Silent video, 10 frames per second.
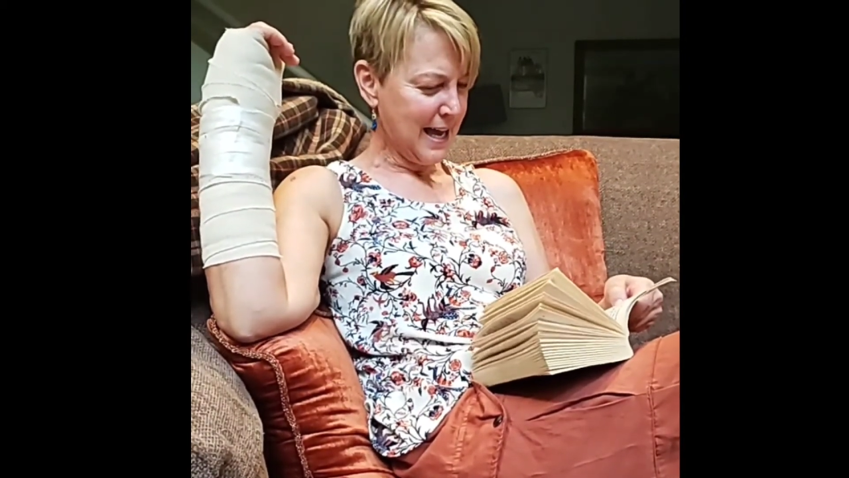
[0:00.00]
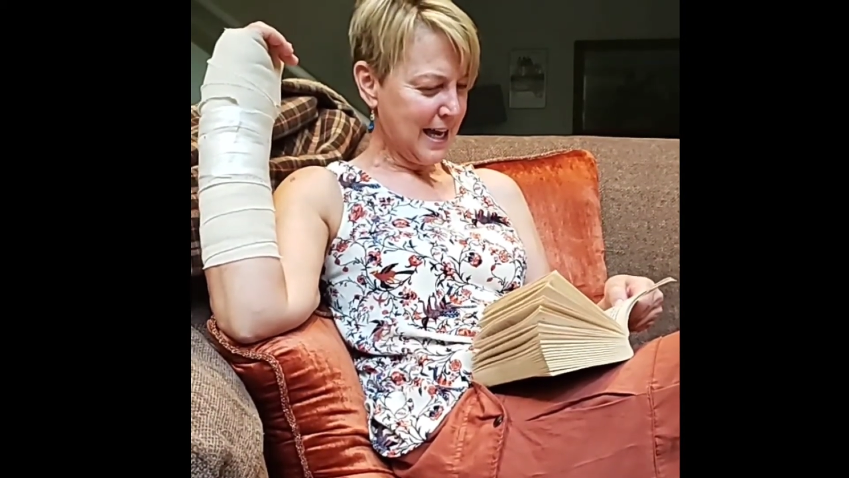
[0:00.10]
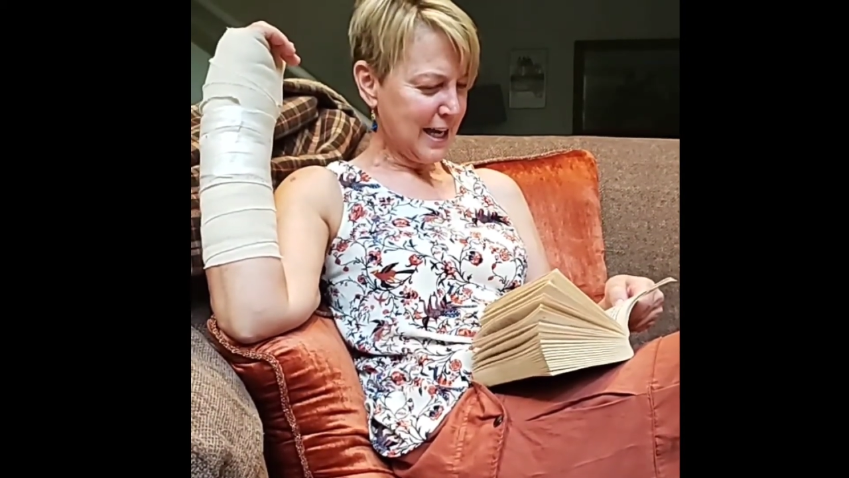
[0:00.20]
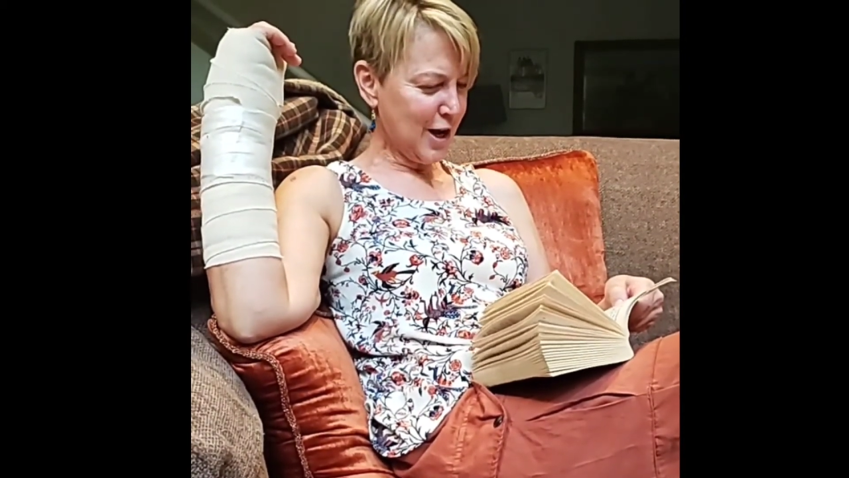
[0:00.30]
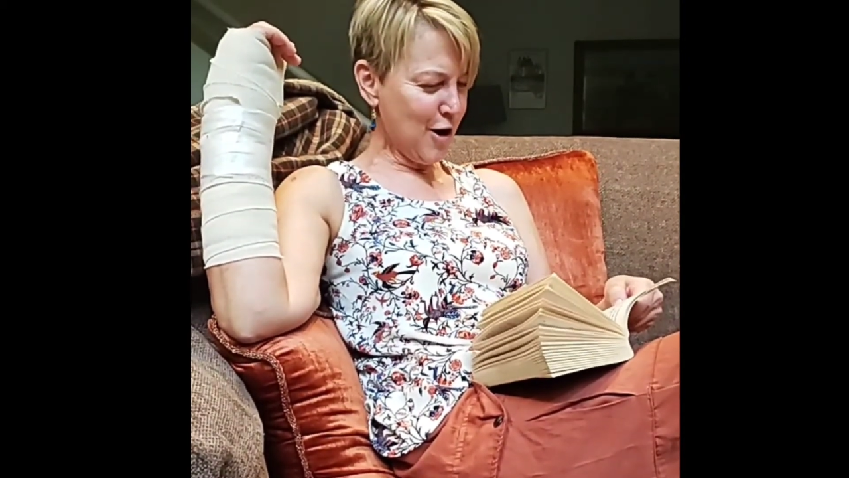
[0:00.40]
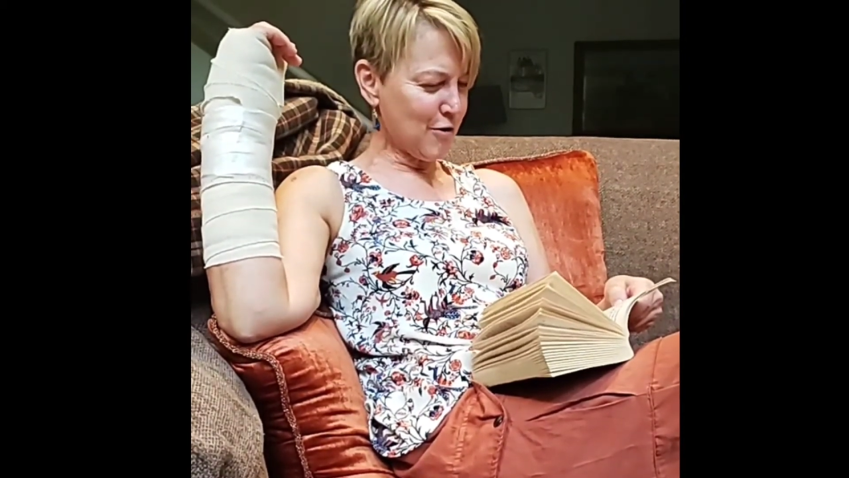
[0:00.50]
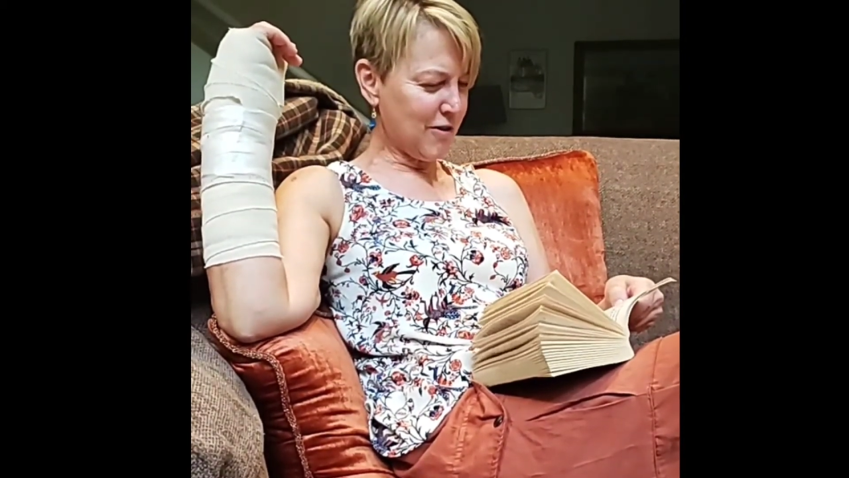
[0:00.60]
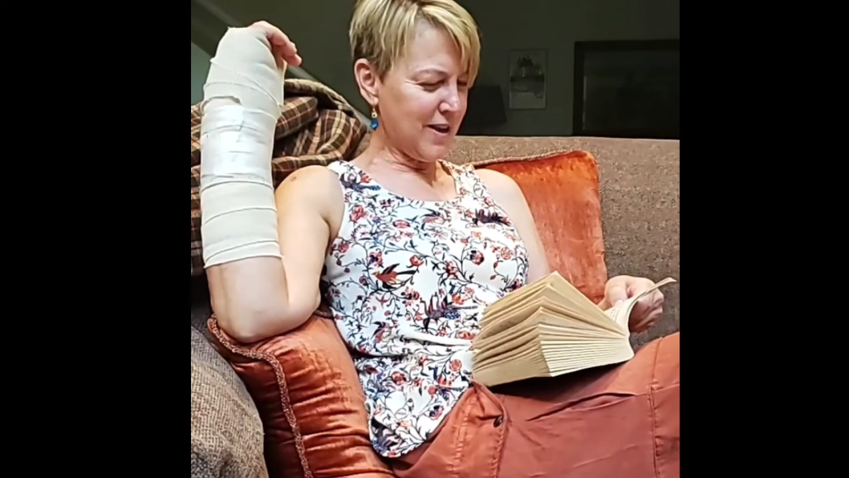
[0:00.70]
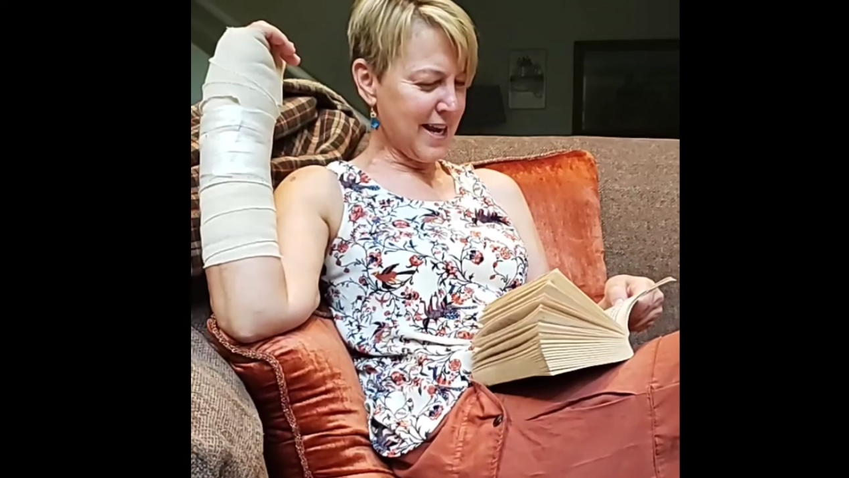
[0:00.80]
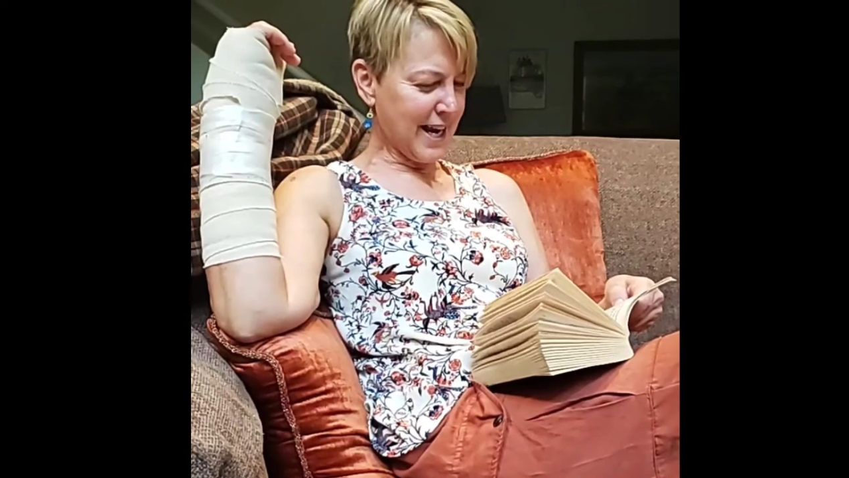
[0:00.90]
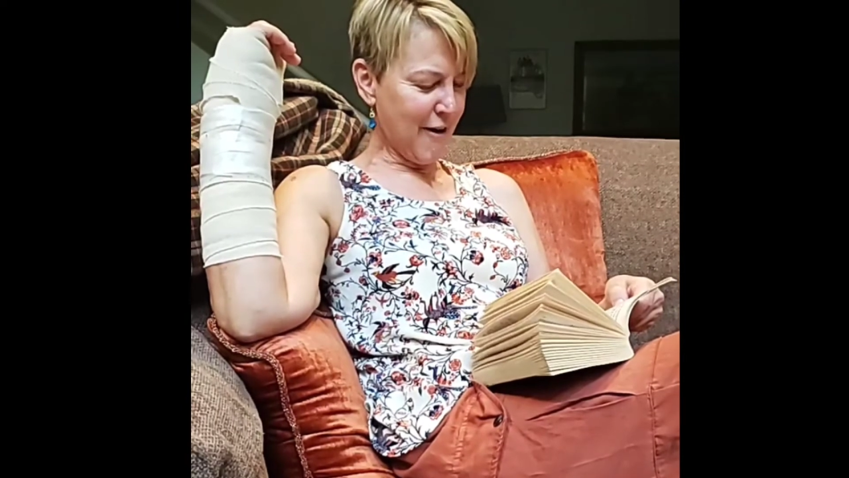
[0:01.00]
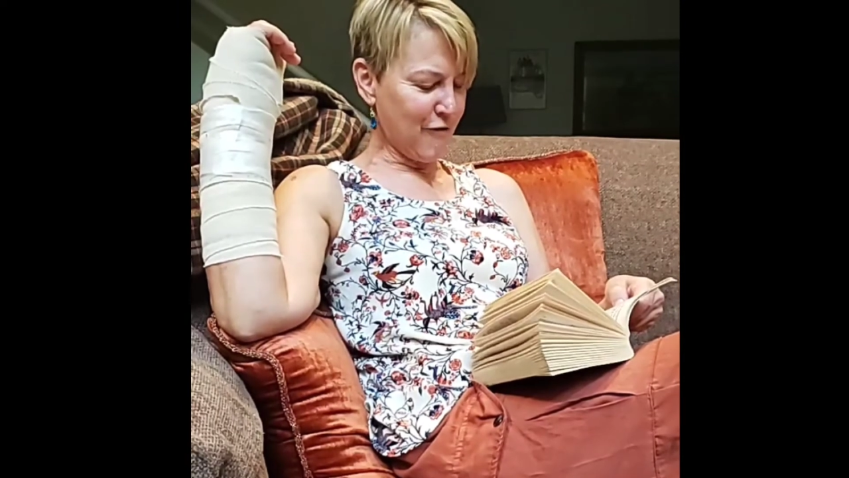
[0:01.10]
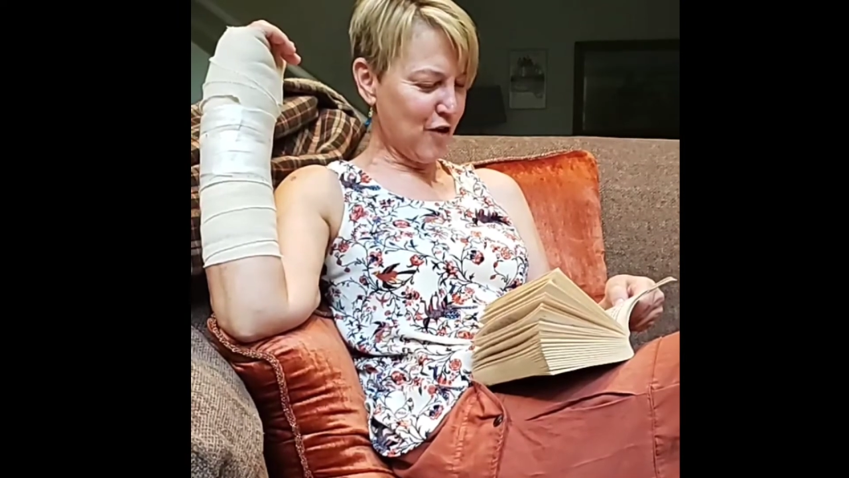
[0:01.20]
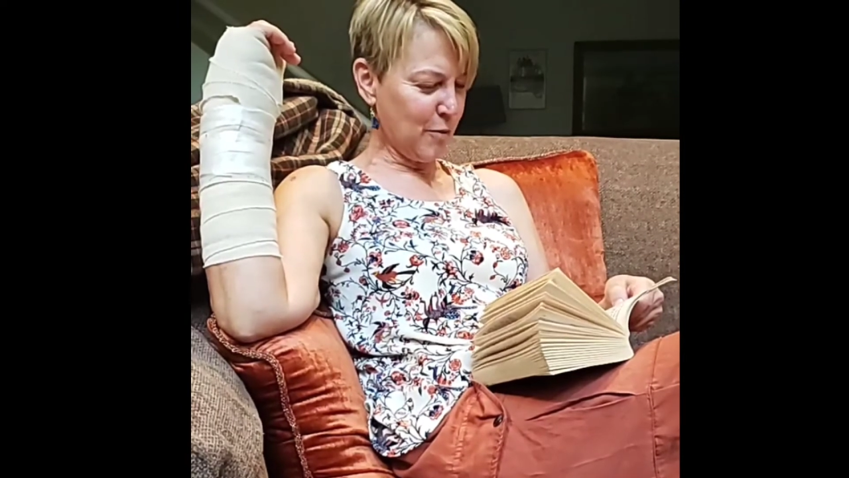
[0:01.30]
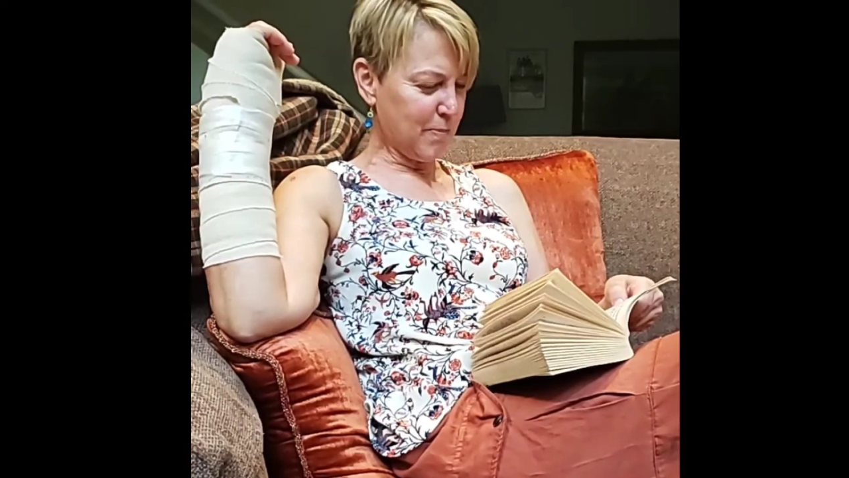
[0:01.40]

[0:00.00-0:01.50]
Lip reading: You'd think a full